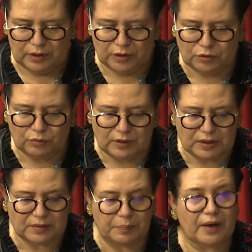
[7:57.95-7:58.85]
is today
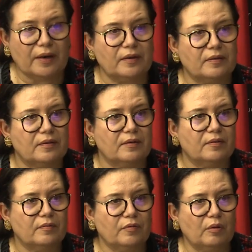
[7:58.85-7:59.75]
spared
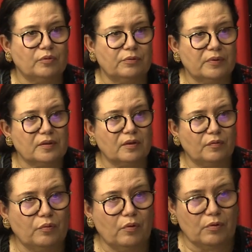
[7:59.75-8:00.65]
from the risk
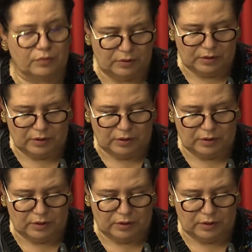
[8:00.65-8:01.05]
war,